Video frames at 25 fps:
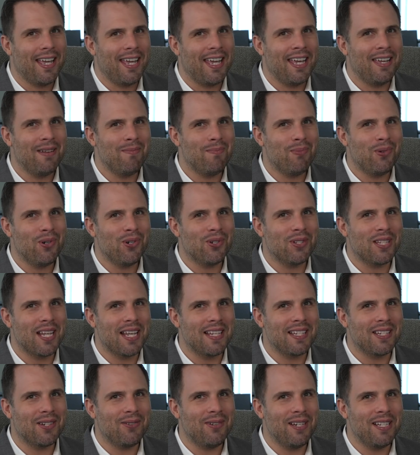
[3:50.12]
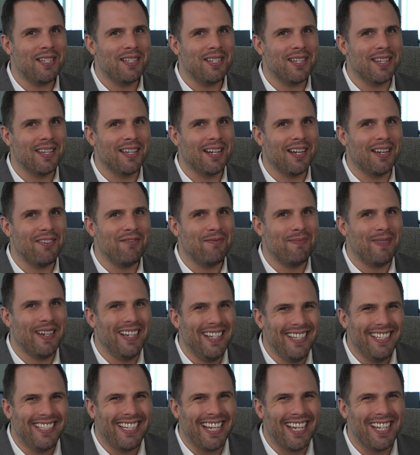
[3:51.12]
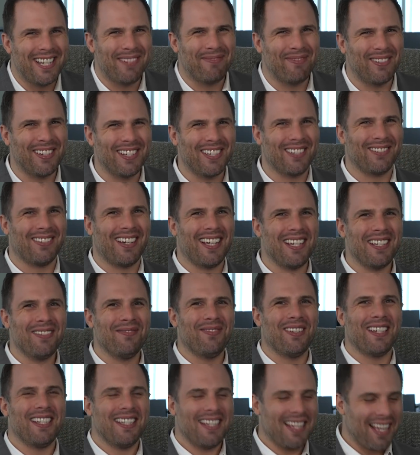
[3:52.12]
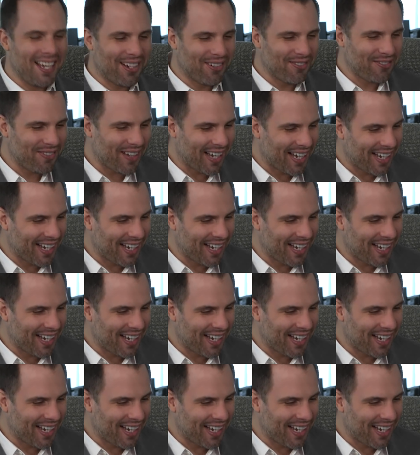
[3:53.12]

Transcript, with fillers: Ann Brooks has a question that I've been desperate to ask myself.